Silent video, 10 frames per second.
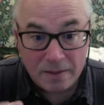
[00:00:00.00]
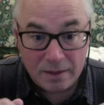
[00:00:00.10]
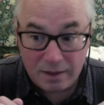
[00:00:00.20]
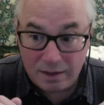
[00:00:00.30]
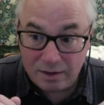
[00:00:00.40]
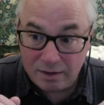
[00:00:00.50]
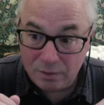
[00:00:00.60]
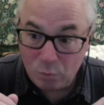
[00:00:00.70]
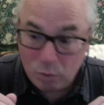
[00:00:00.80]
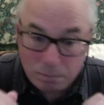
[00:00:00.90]
and
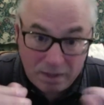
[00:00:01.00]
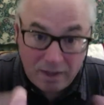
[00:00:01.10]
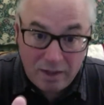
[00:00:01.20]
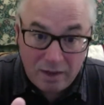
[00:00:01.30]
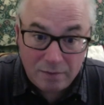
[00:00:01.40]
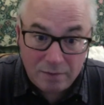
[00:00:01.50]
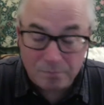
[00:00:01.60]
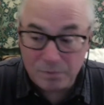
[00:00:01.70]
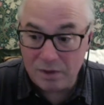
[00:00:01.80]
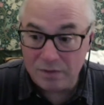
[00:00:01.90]
they would pay
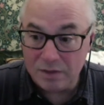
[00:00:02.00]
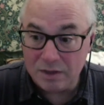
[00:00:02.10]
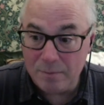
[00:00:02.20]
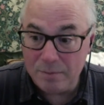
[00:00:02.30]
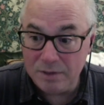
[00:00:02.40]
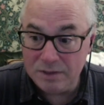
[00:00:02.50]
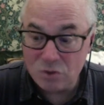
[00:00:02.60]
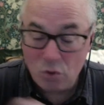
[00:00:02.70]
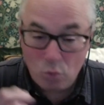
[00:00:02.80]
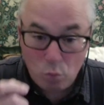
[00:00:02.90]
uh, the companies
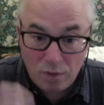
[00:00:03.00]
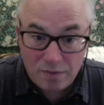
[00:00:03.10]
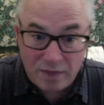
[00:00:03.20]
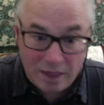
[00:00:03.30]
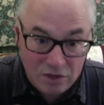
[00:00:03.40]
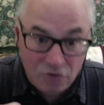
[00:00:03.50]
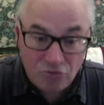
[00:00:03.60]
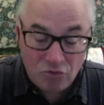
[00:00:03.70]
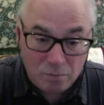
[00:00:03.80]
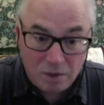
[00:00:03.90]
with that
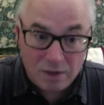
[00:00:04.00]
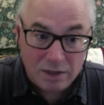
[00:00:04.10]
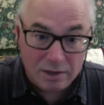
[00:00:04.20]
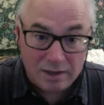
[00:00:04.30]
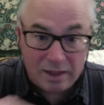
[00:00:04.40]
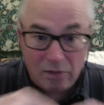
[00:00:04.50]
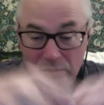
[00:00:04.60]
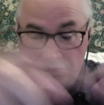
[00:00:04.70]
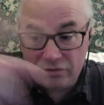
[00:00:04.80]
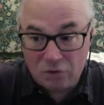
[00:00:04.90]
issued money, and that
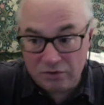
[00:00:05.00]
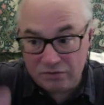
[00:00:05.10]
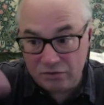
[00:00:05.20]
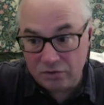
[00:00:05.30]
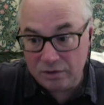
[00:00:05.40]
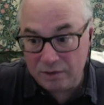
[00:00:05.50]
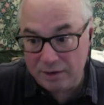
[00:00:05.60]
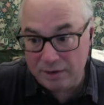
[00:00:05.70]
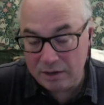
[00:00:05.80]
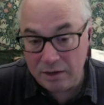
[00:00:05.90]
would start
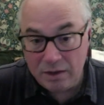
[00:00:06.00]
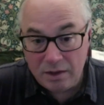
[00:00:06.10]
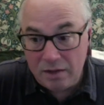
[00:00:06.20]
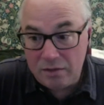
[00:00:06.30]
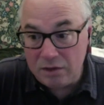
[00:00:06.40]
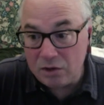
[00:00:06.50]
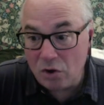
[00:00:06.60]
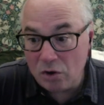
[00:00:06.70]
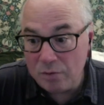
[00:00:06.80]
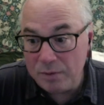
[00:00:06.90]
circulating in the
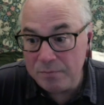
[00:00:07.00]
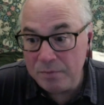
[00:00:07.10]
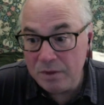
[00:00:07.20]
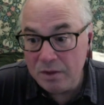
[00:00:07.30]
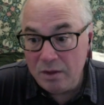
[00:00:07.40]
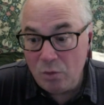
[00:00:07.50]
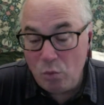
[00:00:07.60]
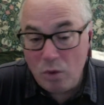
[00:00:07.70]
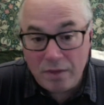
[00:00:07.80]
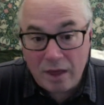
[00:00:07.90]
economy
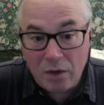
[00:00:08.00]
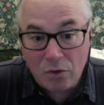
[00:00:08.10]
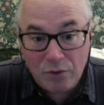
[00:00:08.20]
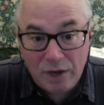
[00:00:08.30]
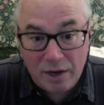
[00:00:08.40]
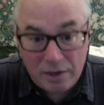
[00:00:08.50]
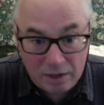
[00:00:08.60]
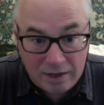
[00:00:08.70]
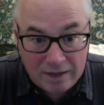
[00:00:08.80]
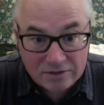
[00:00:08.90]
without creating
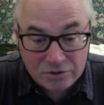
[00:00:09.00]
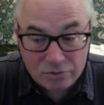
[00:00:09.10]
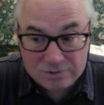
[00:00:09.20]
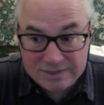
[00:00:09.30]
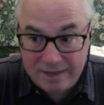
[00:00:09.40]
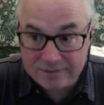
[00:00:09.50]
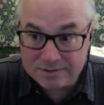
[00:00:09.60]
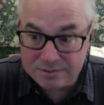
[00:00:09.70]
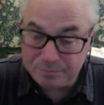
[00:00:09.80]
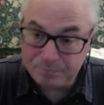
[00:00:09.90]
a national
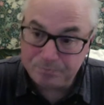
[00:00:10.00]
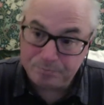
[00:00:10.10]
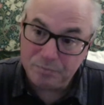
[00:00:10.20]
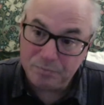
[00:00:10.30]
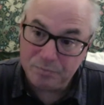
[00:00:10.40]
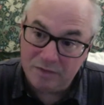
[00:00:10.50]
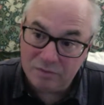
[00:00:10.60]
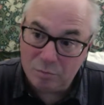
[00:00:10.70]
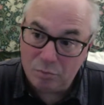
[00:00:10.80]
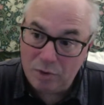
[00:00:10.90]
debt. That's
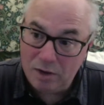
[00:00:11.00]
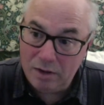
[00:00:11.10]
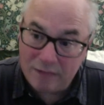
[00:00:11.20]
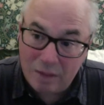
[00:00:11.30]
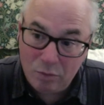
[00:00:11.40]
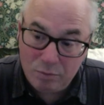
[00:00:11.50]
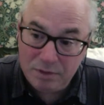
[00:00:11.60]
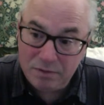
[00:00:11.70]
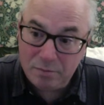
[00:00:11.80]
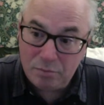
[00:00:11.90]
the that would be
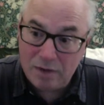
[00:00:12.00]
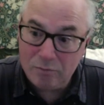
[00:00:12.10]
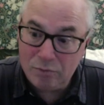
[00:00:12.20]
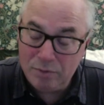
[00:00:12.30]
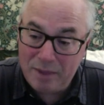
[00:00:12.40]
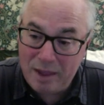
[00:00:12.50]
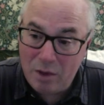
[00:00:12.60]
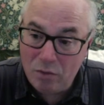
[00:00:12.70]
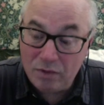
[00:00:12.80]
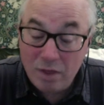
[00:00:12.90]
the Bradbury
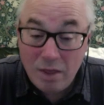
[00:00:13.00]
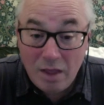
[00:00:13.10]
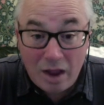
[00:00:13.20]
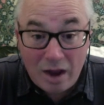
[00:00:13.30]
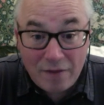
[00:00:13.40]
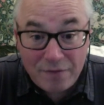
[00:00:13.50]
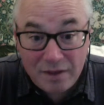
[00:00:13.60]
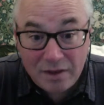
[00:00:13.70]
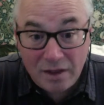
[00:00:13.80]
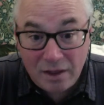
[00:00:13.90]
pound. I
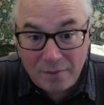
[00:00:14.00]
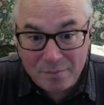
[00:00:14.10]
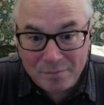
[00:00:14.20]
think uh,